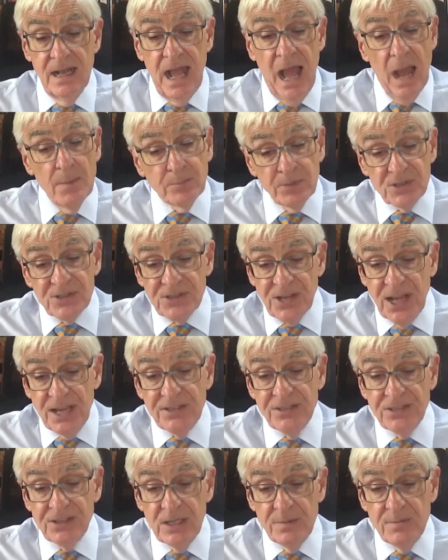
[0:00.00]
And
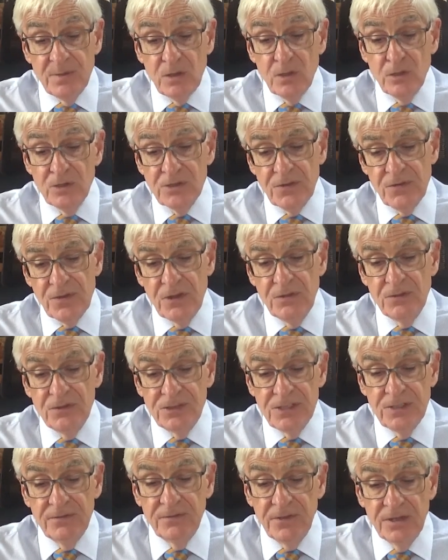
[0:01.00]
precisely because of those
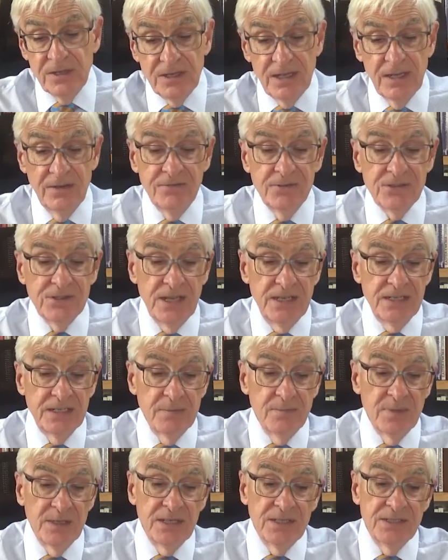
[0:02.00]
different gifts and
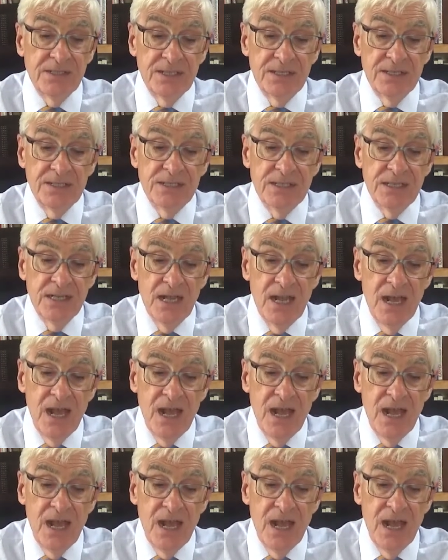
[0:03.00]
abilities,